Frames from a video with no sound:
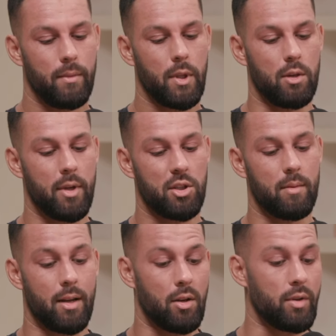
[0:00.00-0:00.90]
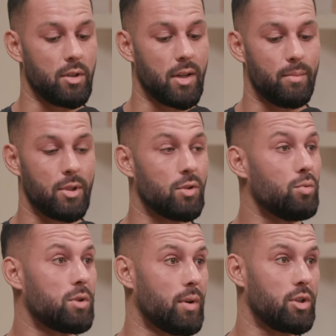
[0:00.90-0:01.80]
you mentioned about knowing your numbers,
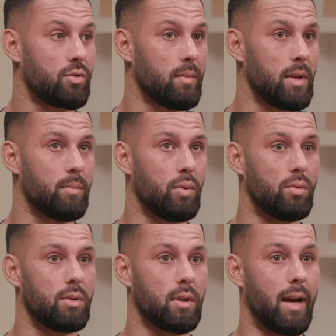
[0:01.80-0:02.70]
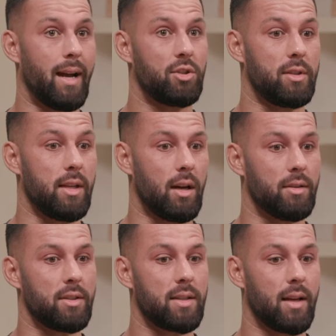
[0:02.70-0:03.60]
also extremely important, like actually
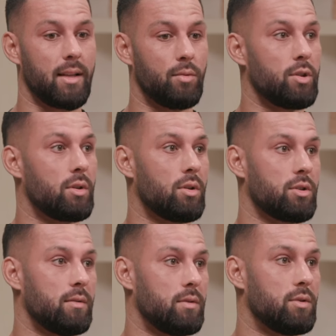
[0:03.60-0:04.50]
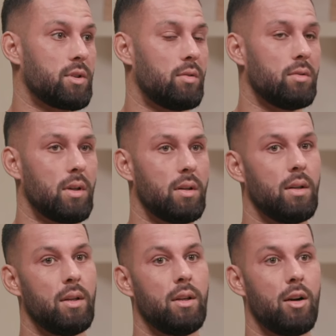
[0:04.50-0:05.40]
understanding what your cost of goods sold are.
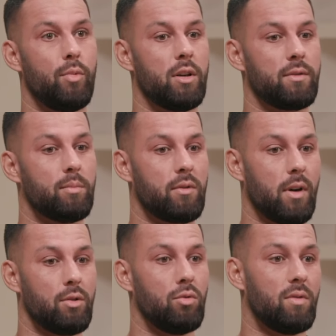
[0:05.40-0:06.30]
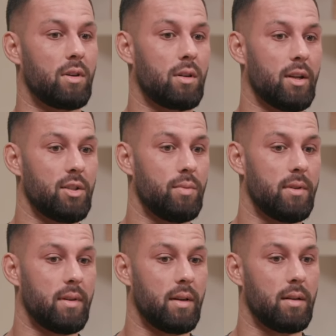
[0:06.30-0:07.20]
And we often provide all of our clients
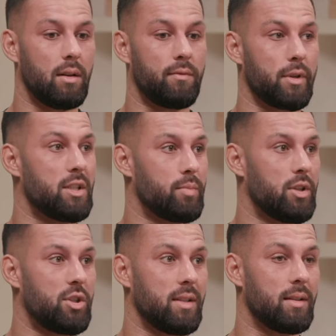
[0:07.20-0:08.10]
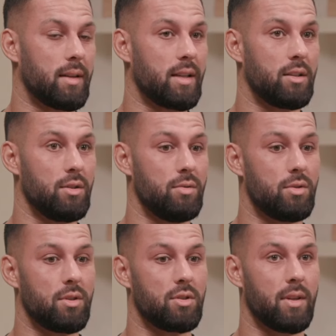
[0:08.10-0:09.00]
with a free spreadsheet that they can
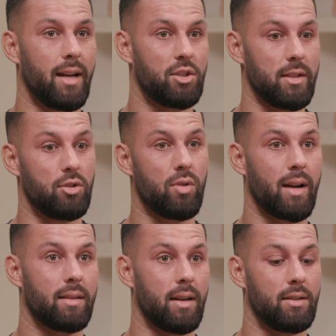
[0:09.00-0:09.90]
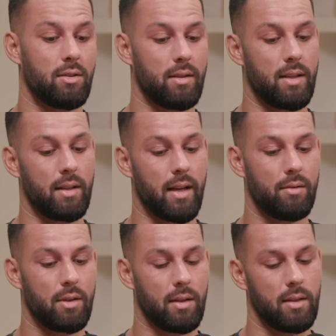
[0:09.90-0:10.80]
use just to actually track that, so they can
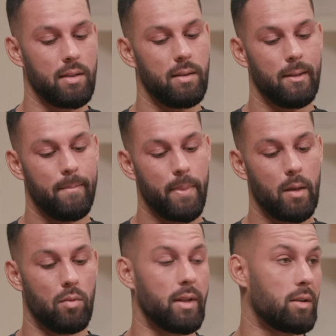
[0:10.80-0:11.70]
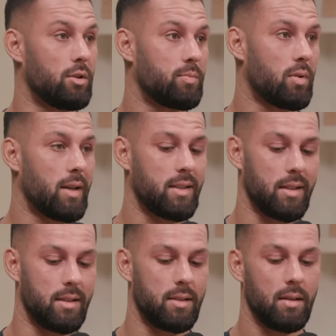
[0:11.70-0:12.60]
calculate what their cost price
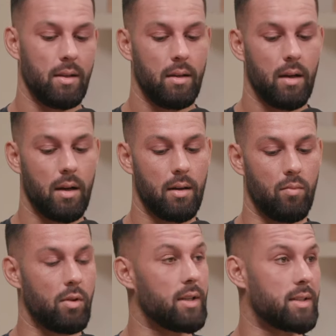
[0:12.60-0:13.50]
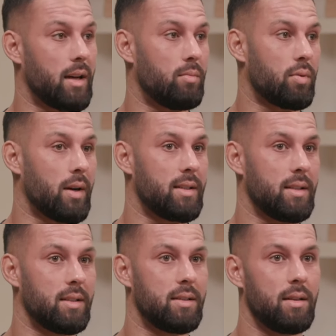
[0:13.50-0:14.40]
is, what their sale price
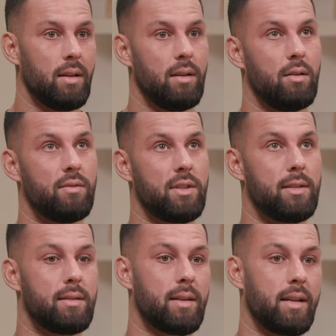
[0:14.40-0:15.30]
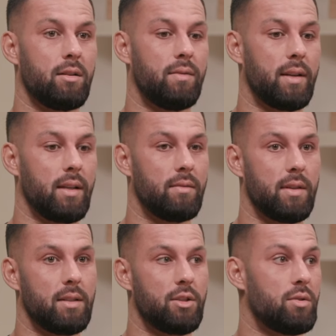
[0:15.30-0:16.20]
is, obviously take off any of
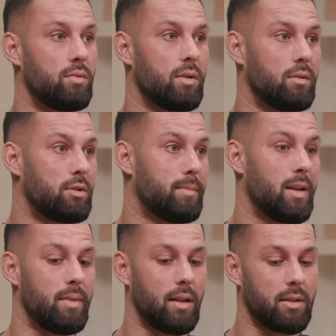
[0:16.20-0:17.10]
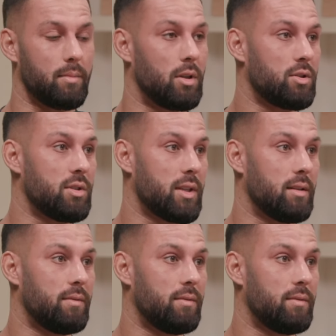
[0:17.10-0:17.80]
the additional COGS, maybe like the merchant center